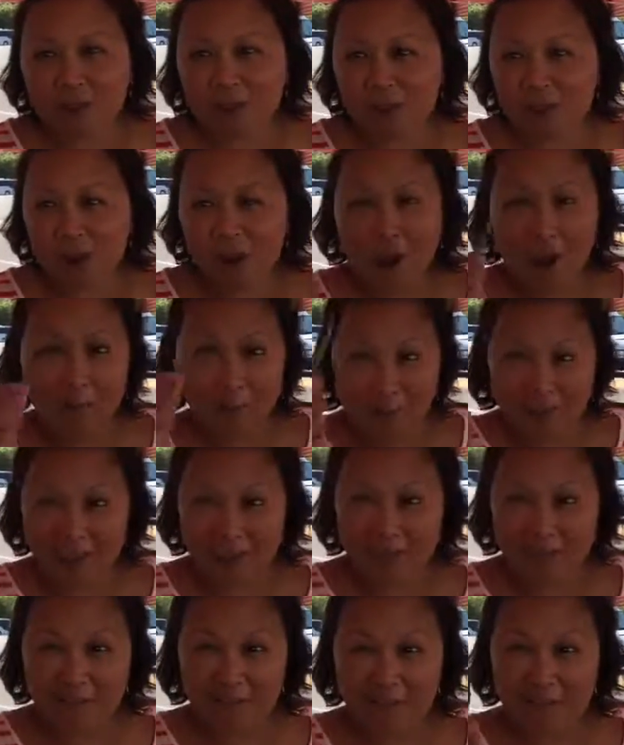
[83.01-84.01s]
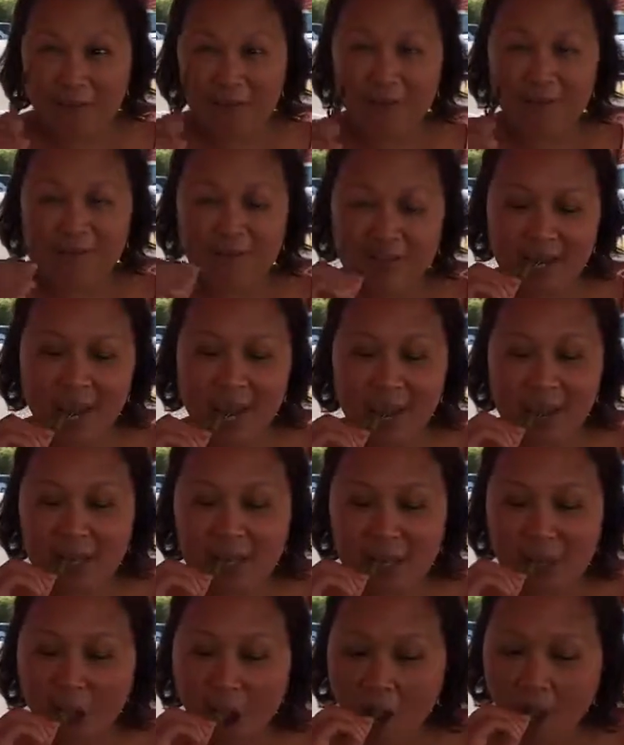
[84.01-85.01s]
So I'm gonna give it a bit of a taste.